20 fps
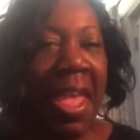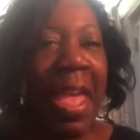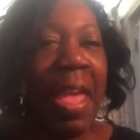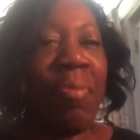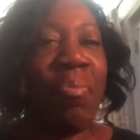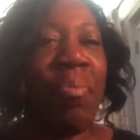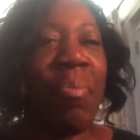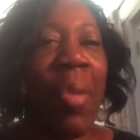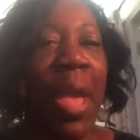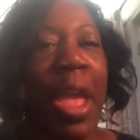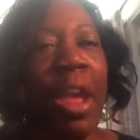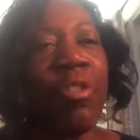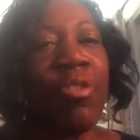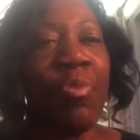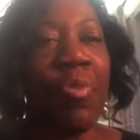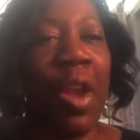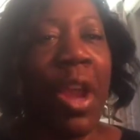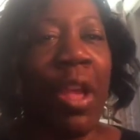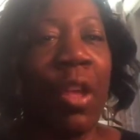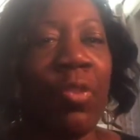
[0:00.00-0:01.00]
and
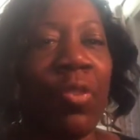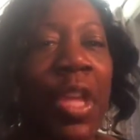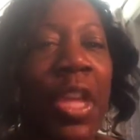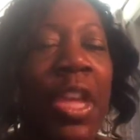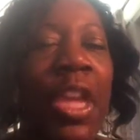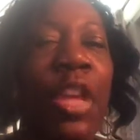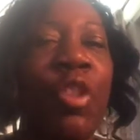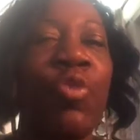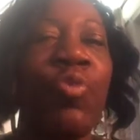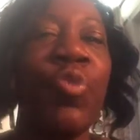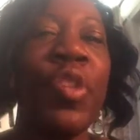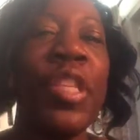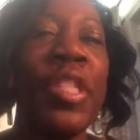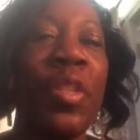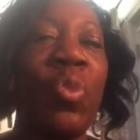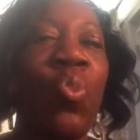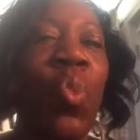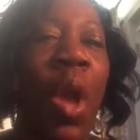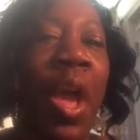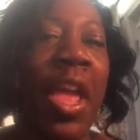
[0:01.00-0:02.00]
background and the
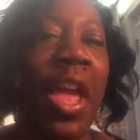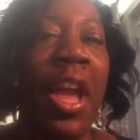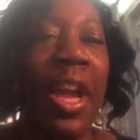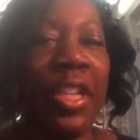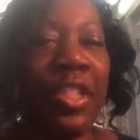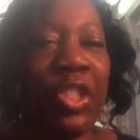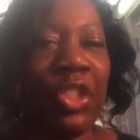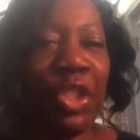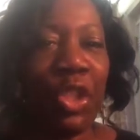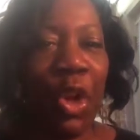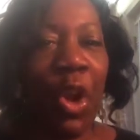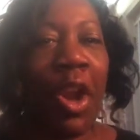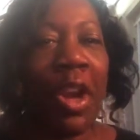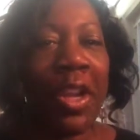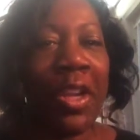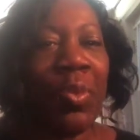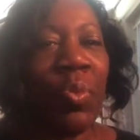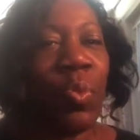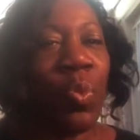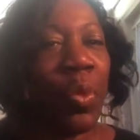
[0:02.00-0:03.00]
reason why I
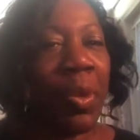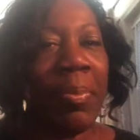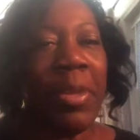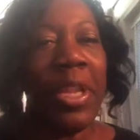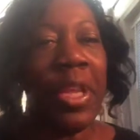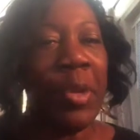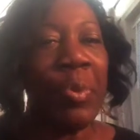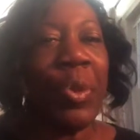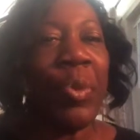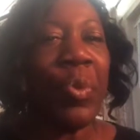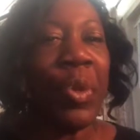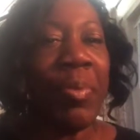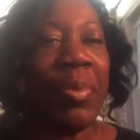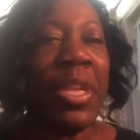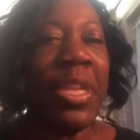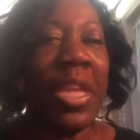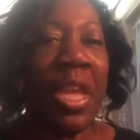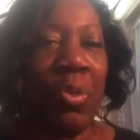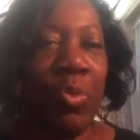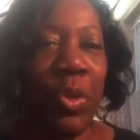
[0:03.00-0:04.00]
started Women Helping
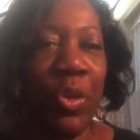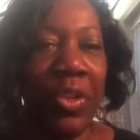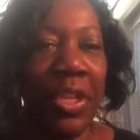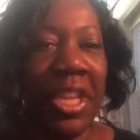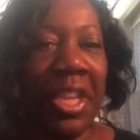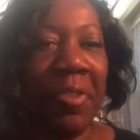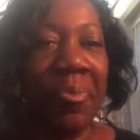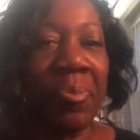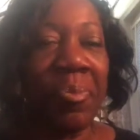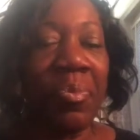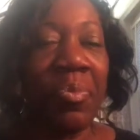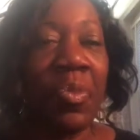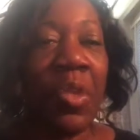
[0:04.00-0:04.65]
Women Networking.